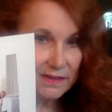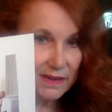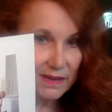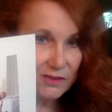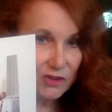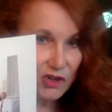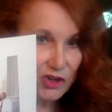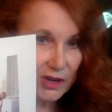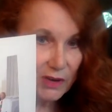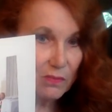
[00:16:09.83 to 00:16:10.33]

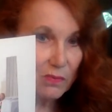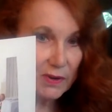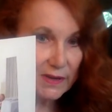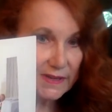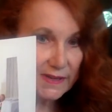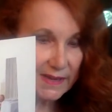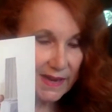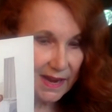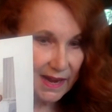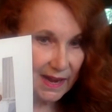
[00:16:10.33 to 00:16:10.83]
she
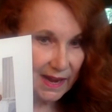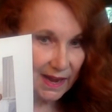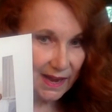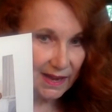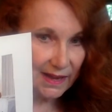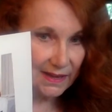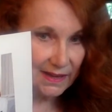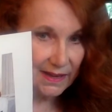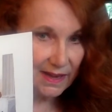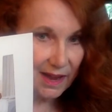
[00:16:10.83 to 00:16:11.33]
was
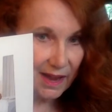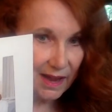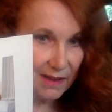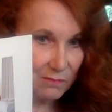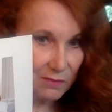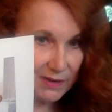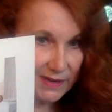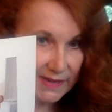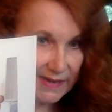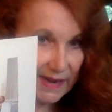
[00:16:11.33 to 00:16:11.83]

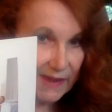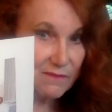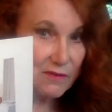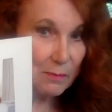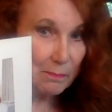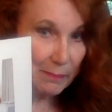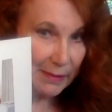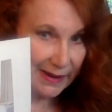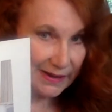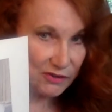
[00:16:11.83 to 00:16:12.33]
received a
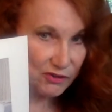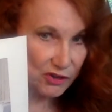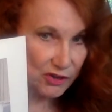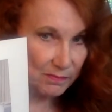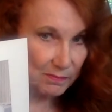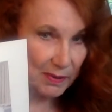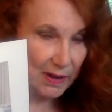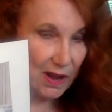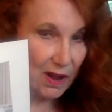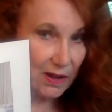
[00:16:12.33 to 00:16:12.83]

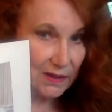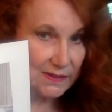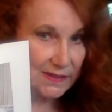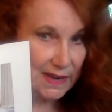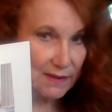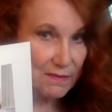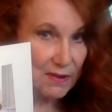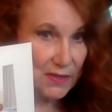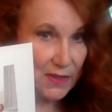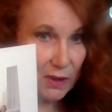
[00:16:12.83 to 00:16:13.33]
pension because
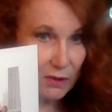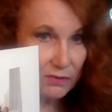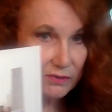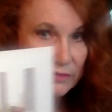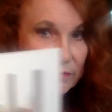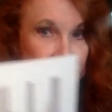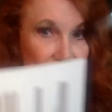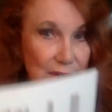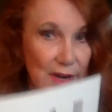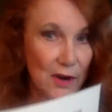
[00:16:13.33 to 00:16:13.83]
even though
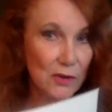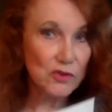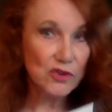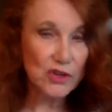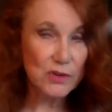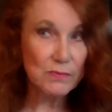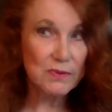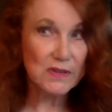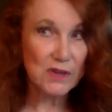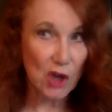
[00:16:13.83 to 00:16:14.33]

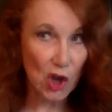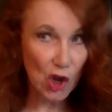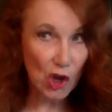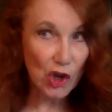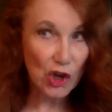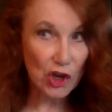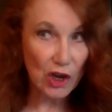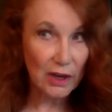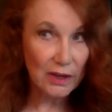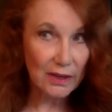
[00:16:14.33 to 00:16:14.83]
she was a
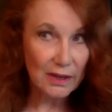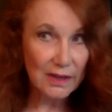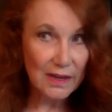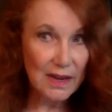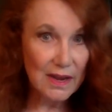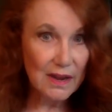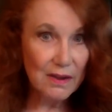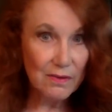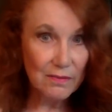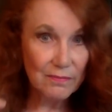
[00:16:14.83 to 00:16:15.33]
cook,
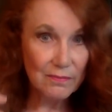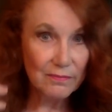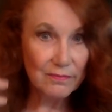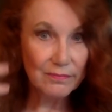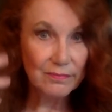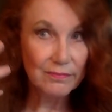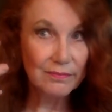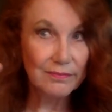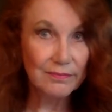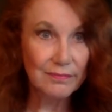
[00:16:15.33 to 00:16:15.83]

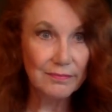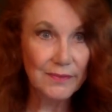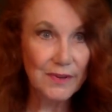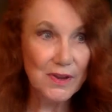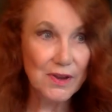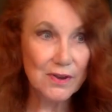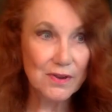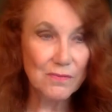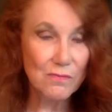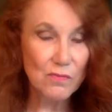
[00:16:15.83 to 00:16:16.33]

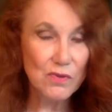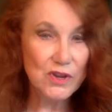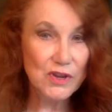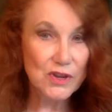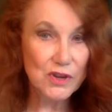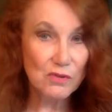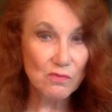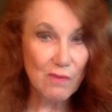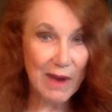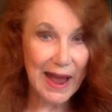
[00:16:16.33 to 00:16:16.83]

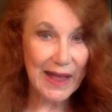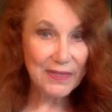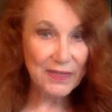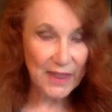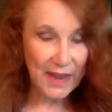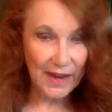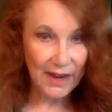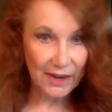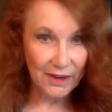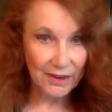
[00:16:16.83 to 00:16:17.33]
you're right
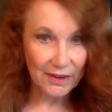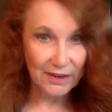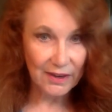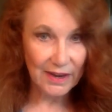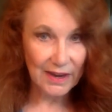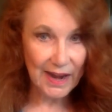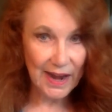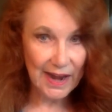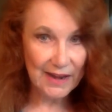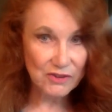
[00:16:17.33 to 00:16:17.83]
there,
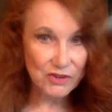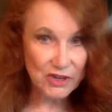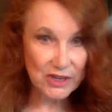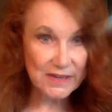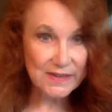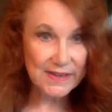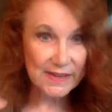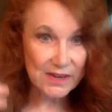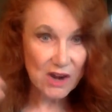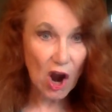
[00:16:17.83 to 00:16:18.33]
and
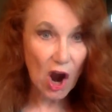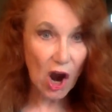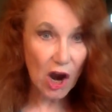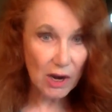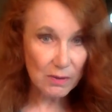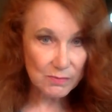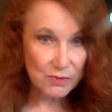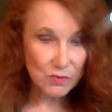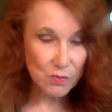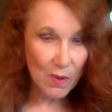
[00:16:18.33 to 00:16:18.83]
she's in
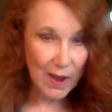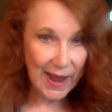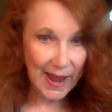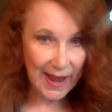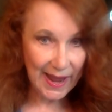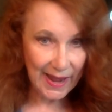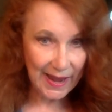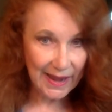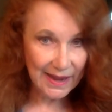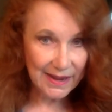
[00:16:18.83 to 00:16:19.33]
harm's
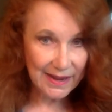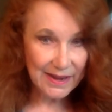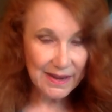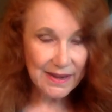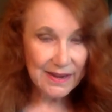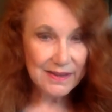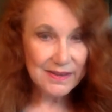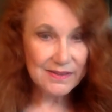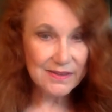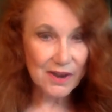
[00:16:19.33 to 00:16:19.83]
way.
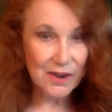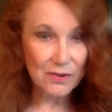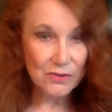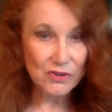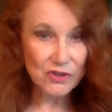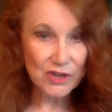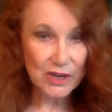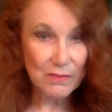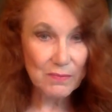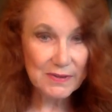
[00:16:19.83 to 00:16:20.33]
So
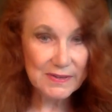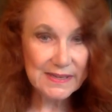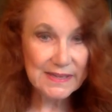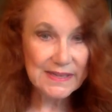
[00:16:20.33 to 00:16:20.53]
she was